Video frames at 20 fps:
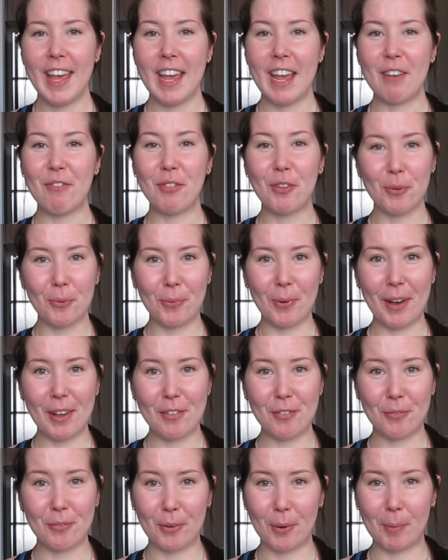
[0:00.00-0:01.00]
If there
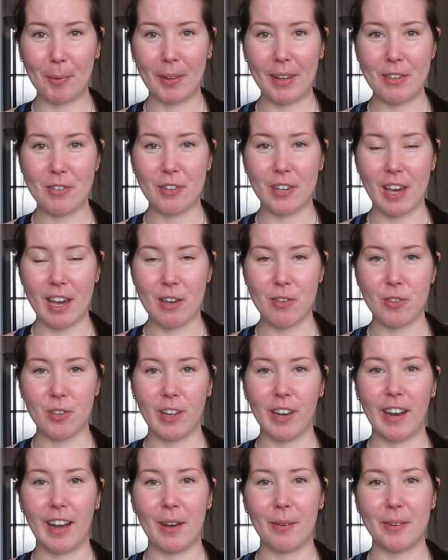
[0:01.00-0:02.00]
was formal
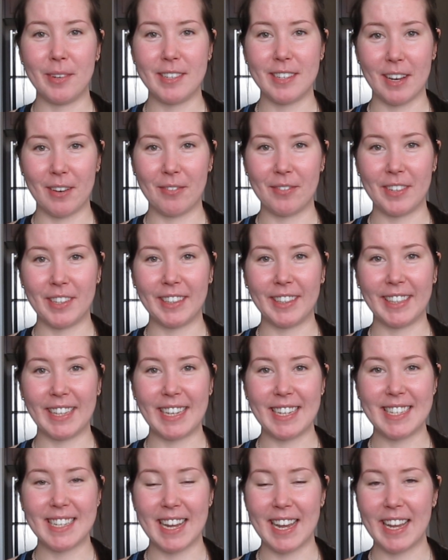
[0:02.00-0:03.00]
education, I would
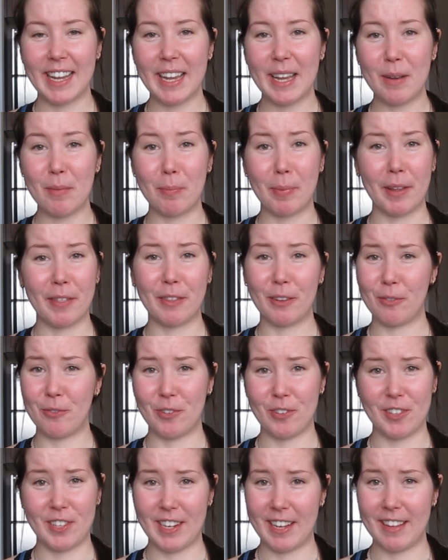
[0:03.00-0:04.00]
definitely take it, but there
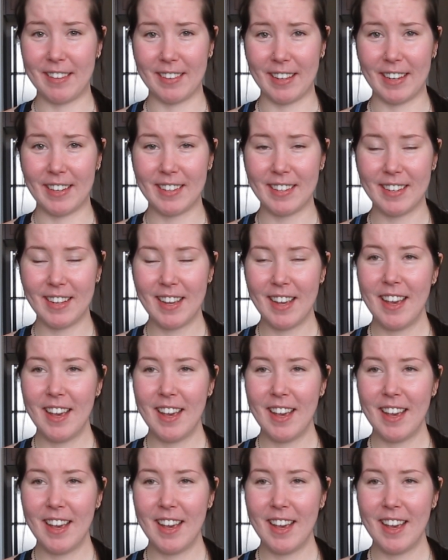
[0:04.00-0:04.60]
just isn't.